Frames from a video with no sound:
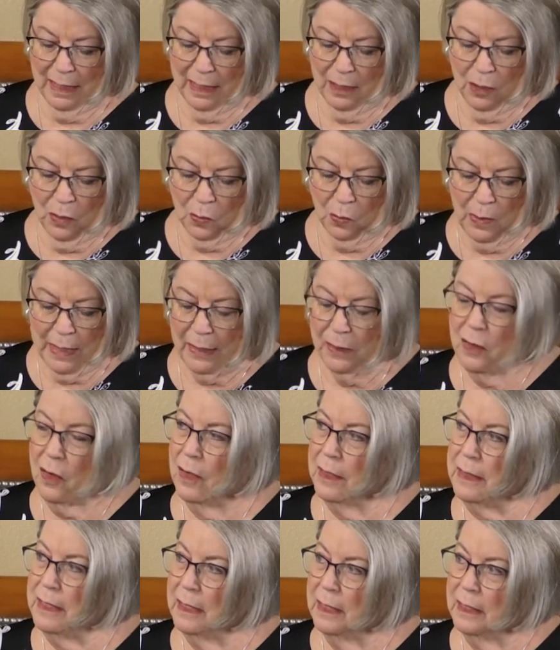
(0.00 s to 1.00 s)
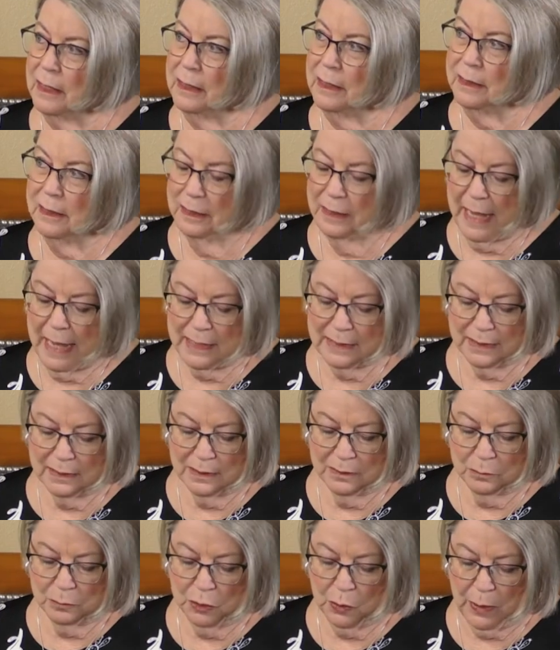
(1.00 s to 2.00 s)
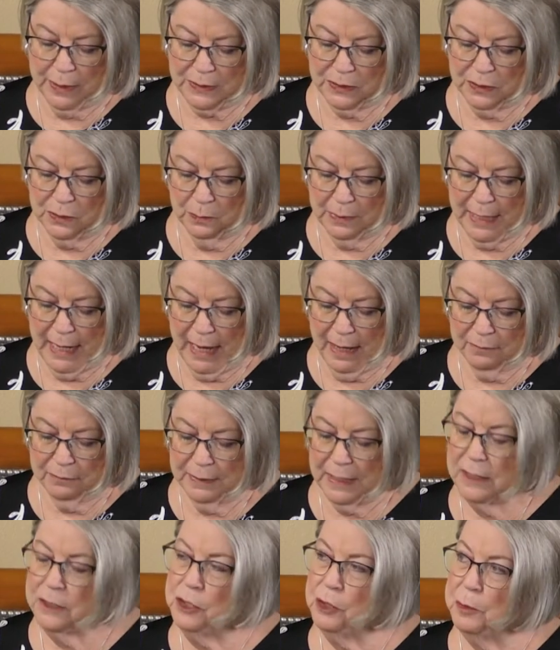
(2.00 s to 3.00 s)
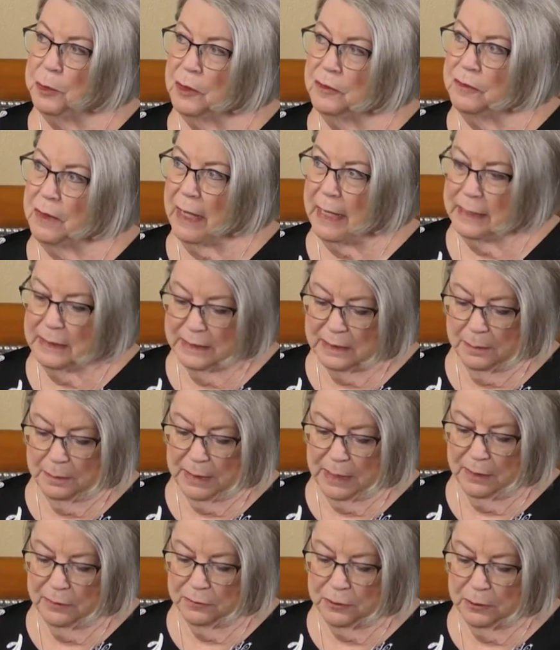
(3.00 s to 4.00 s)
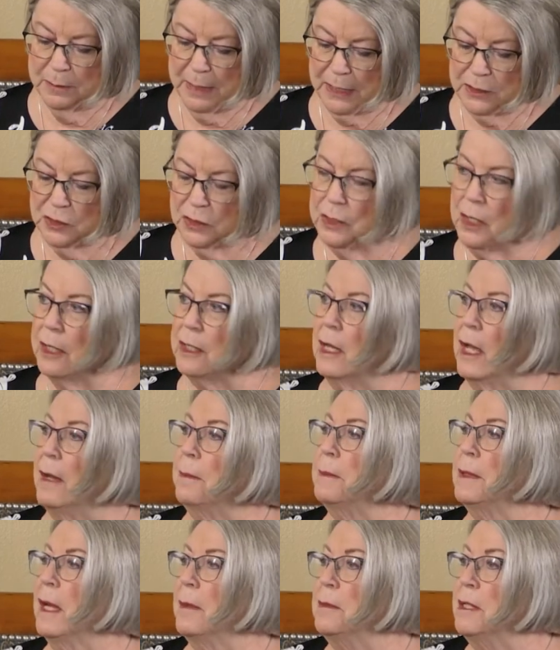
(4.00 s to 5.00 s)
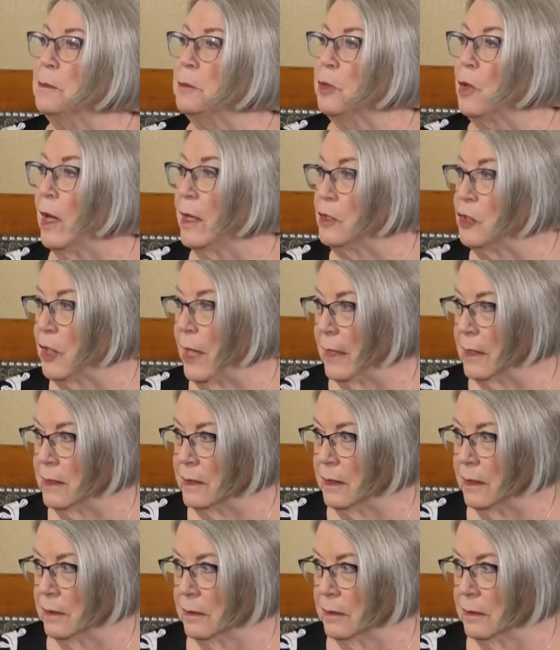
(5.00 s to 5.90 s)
Well, on the last question we have, can you provide some information on upcoming projects?